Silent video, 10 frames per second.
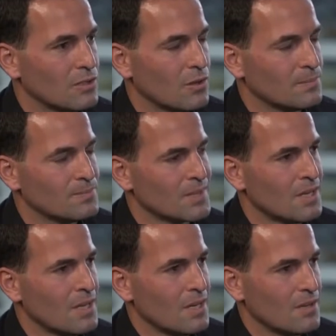So
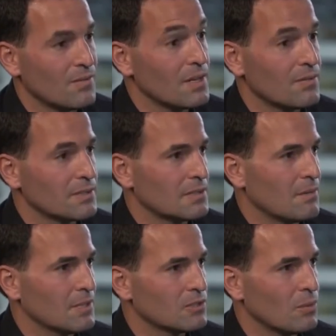the very first
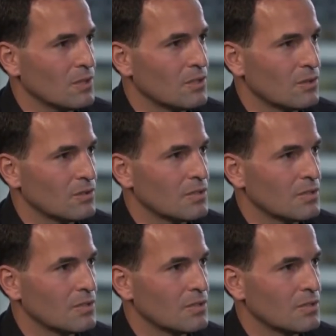time I saw Bitcoin,